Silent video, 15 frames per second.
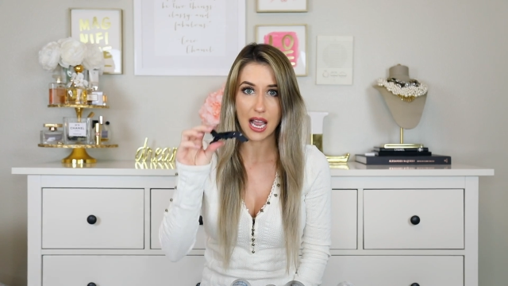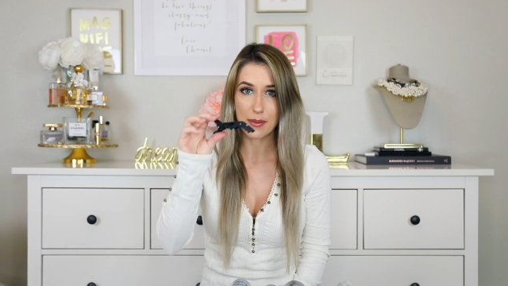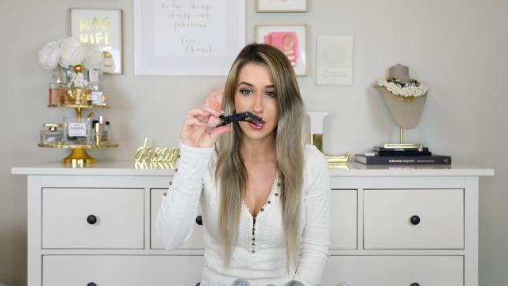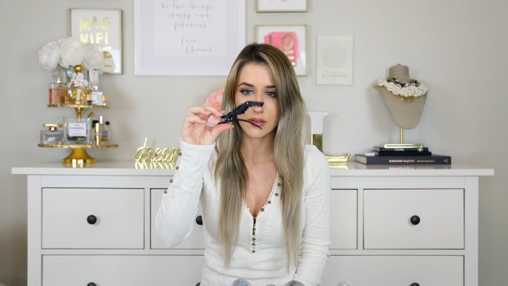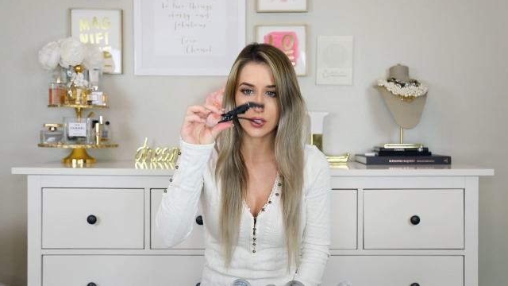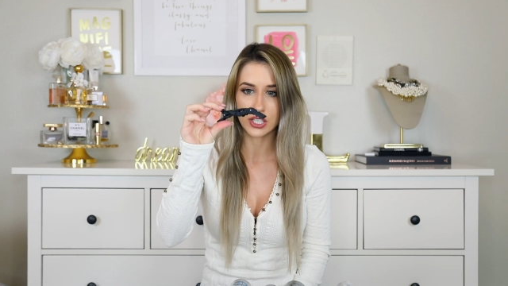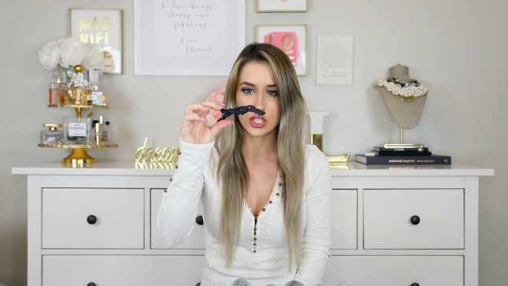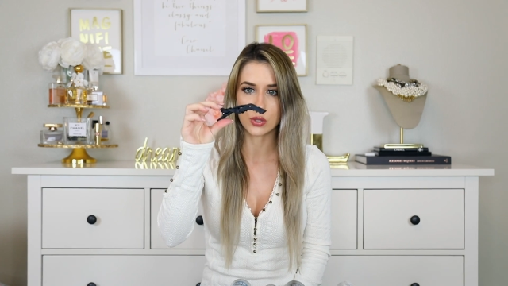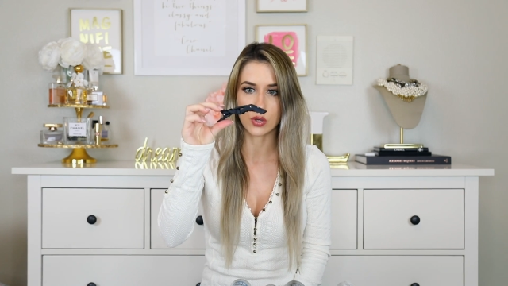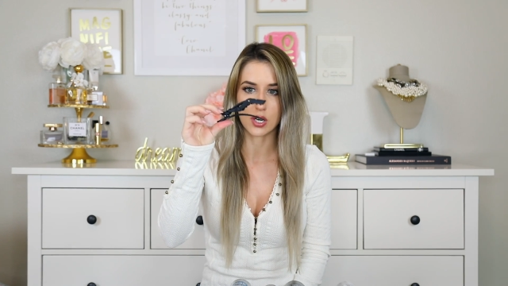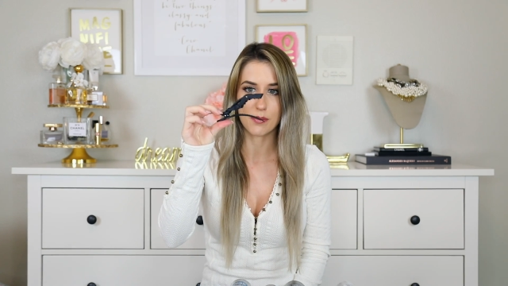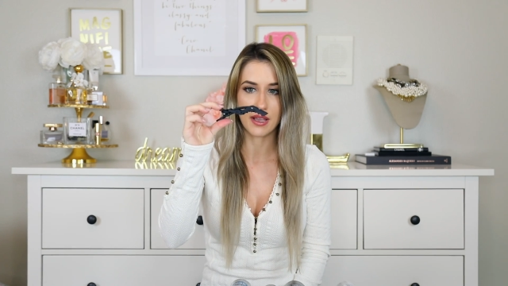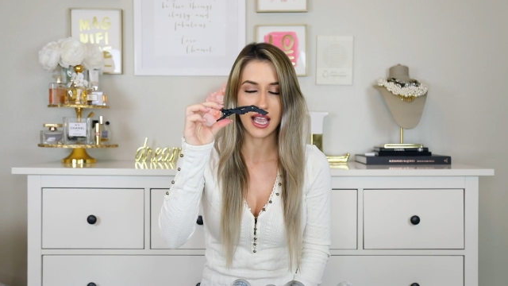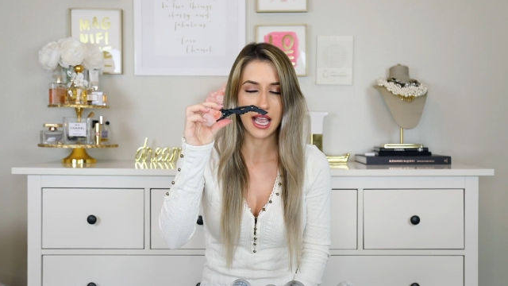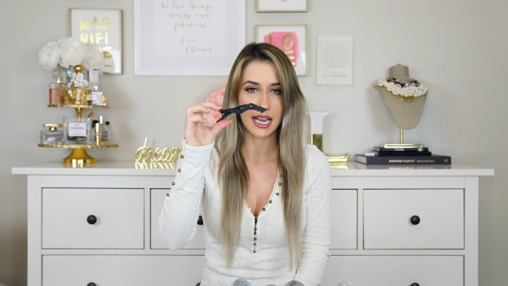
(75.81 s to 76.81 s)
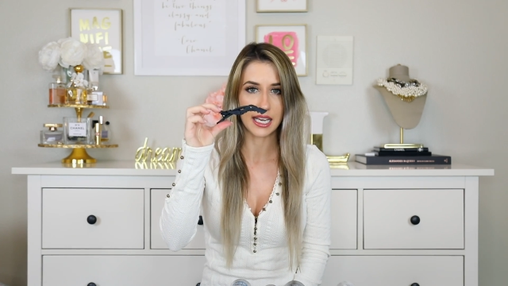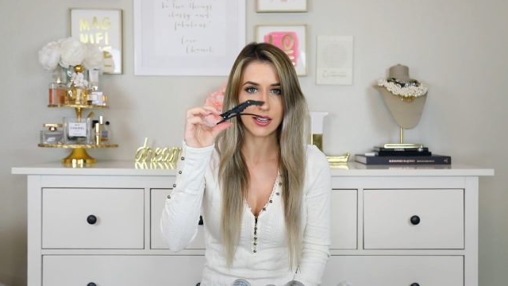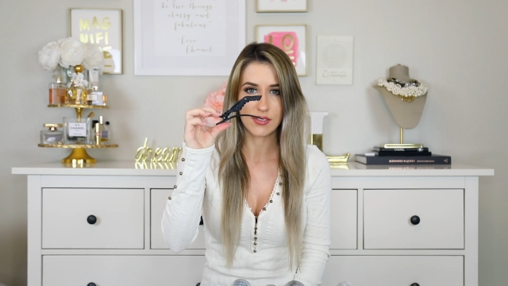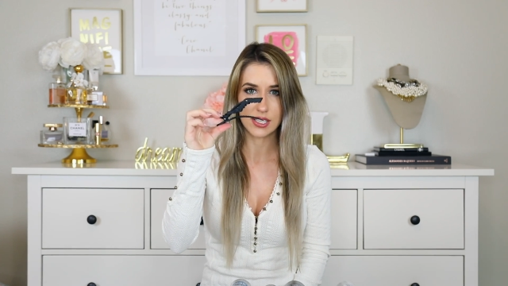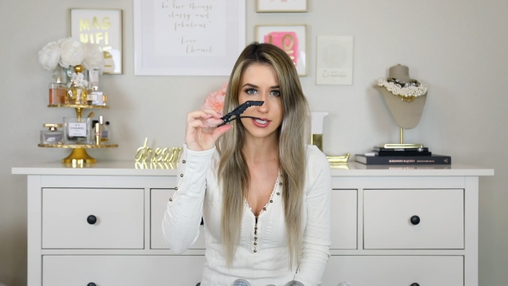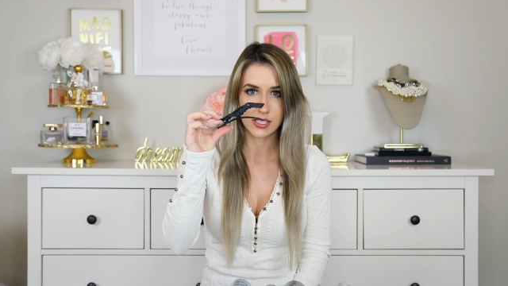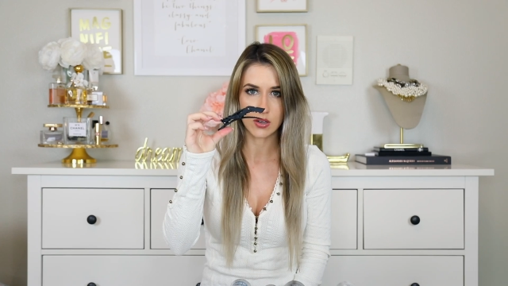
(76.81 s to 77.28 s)
I'm not really sure, but any of
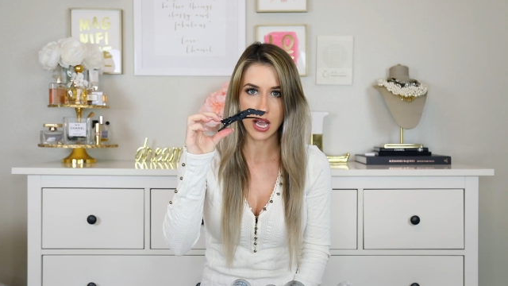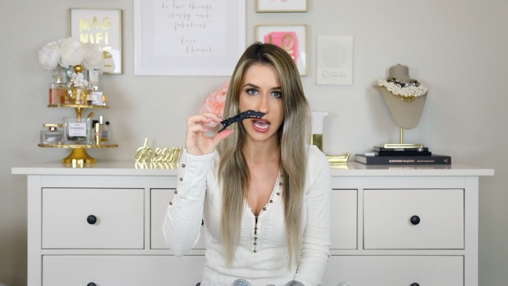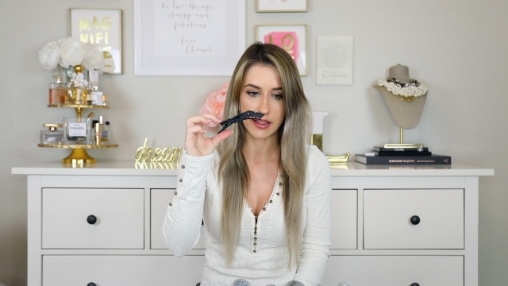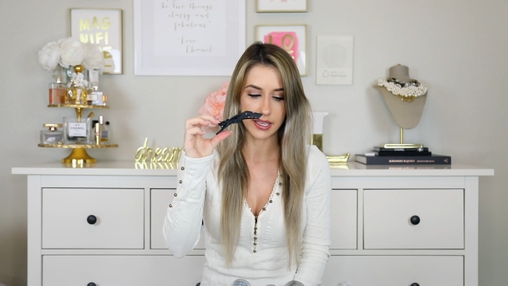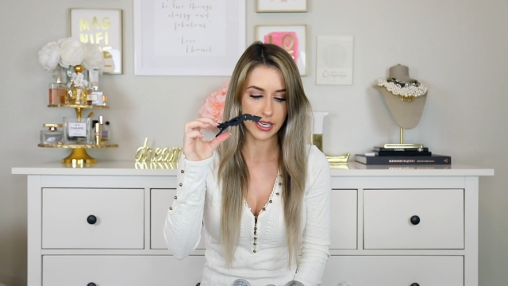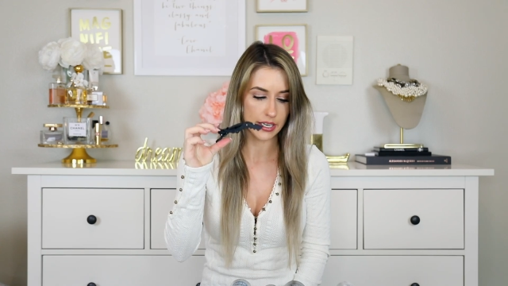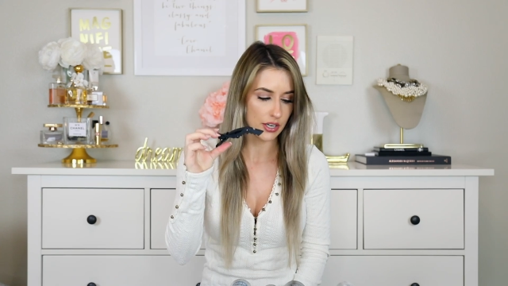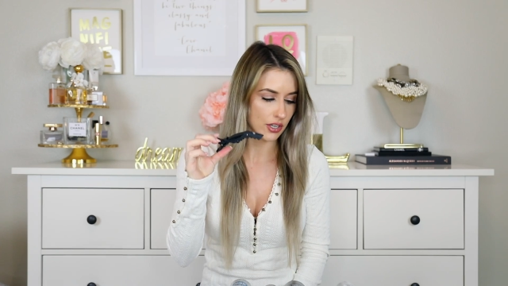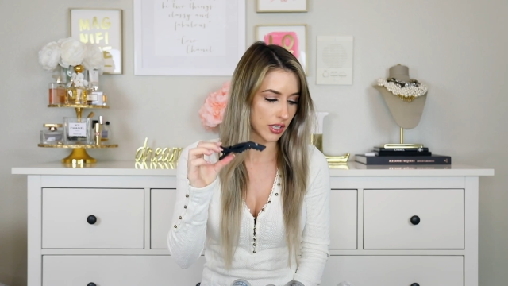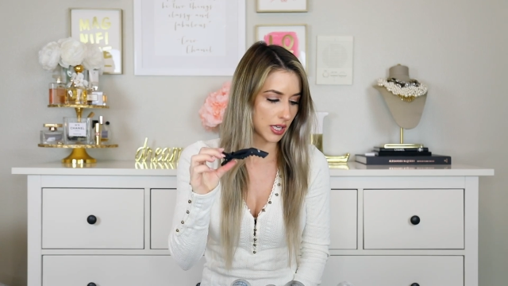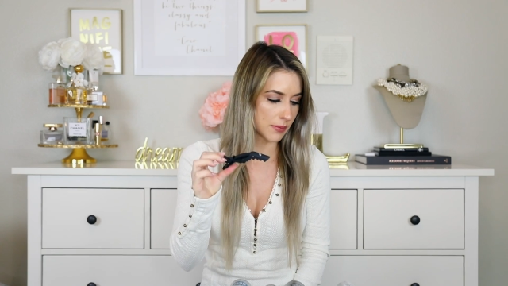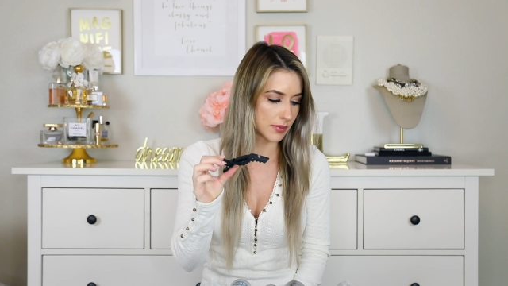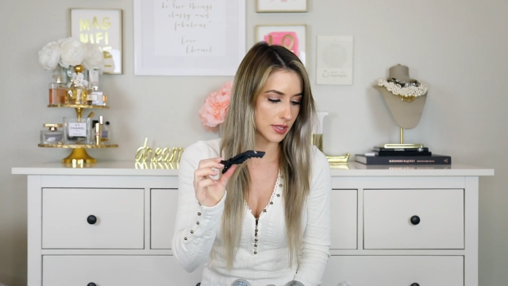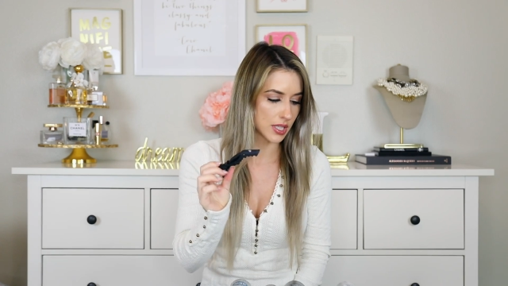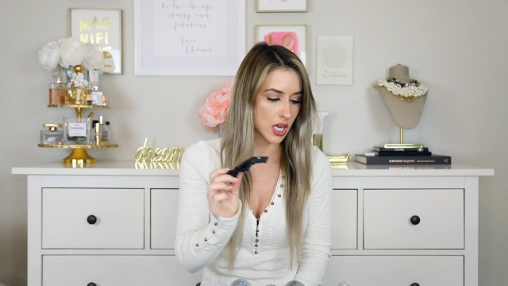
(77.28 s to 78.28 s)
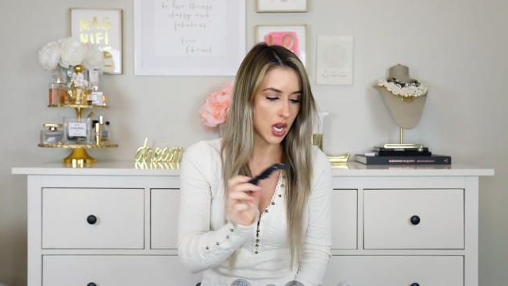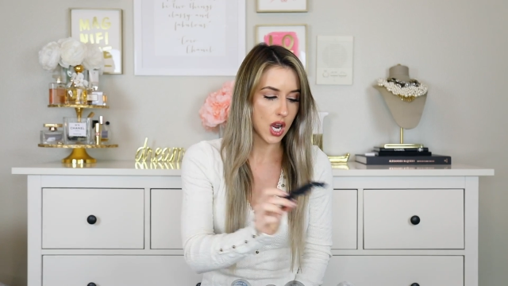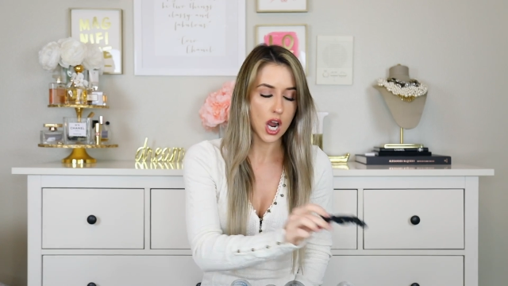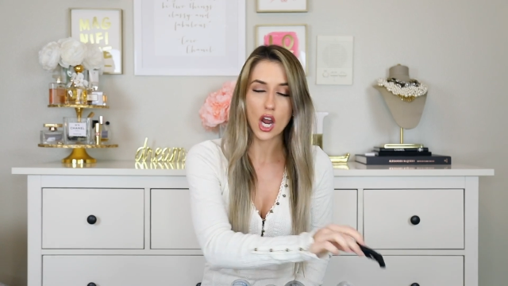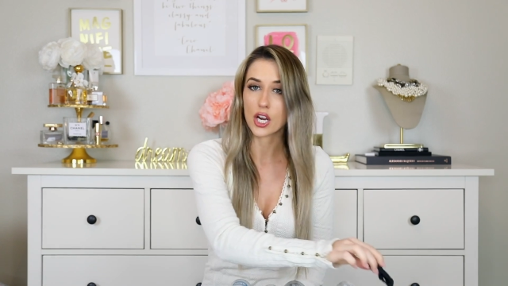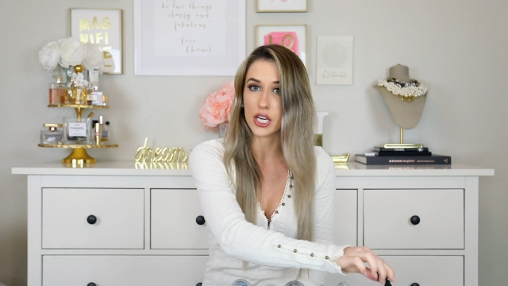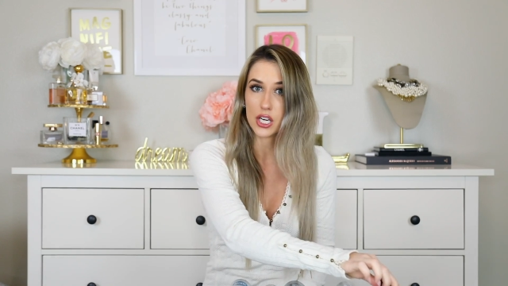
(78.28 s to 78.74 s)
these little alligator clips
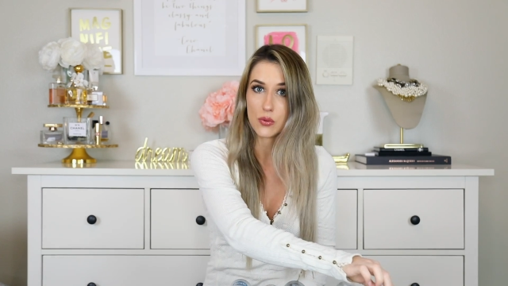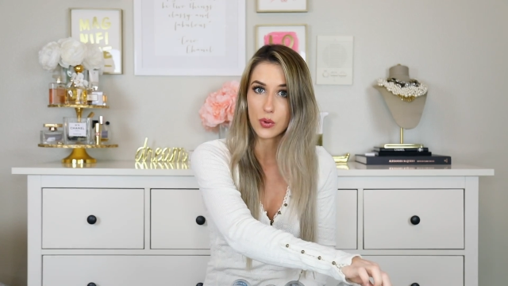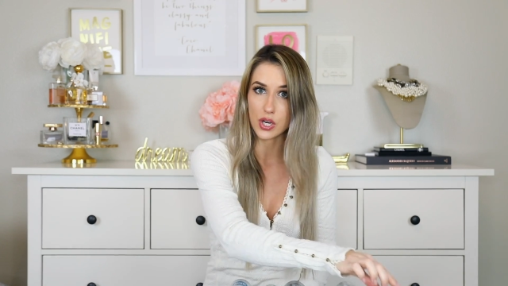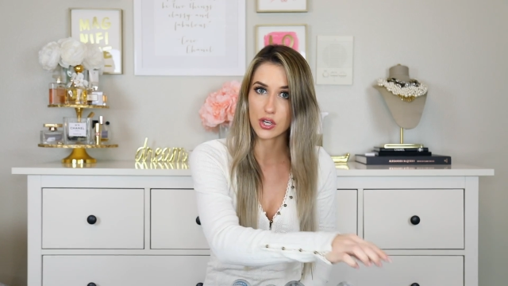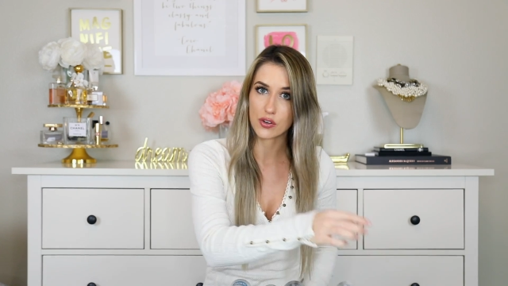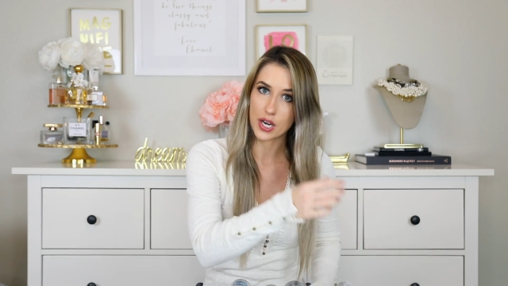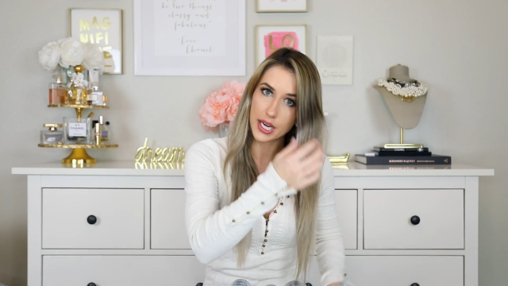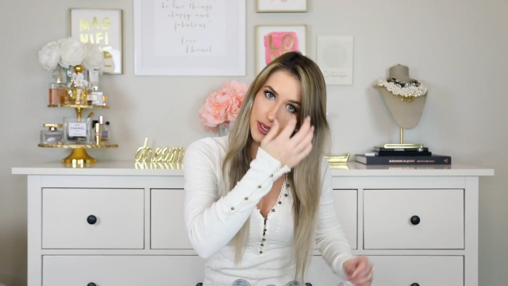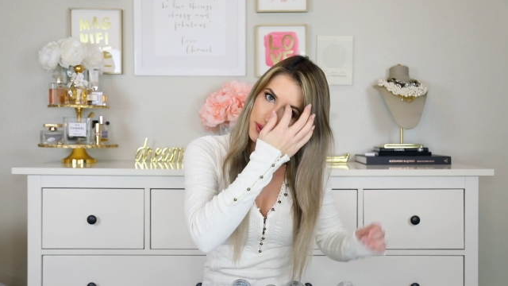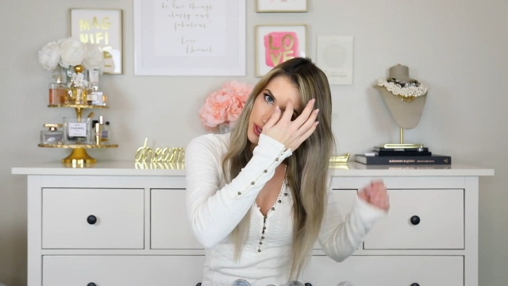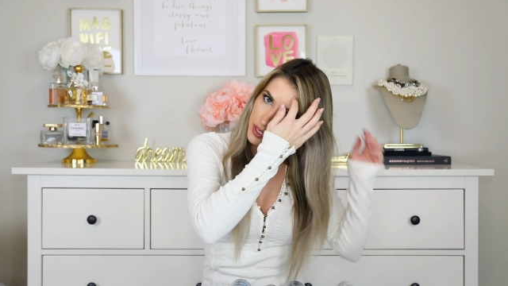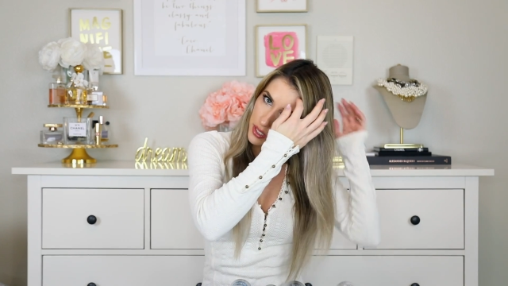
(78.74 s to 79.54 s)
are going to work great.